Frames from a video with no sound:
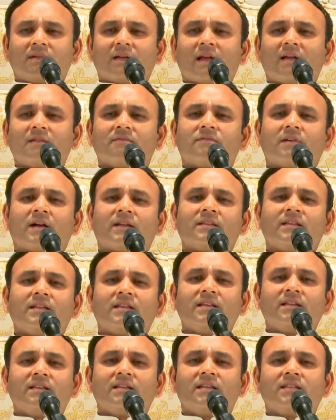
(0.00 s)
and
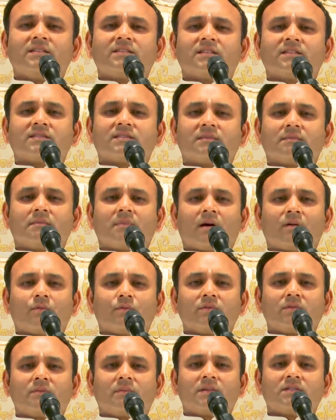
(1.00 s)
finally he reaches the mound.